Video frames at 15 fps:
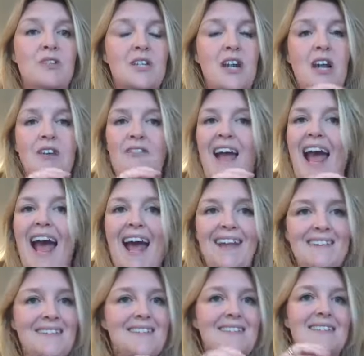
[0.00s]
to kind of
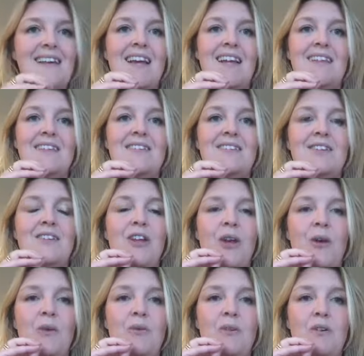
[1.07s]
ads and, you
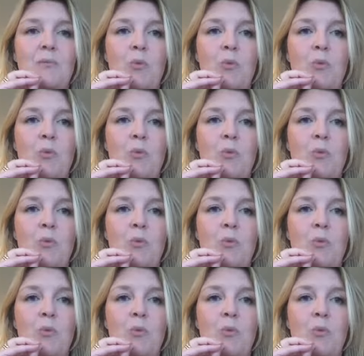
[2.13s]
know,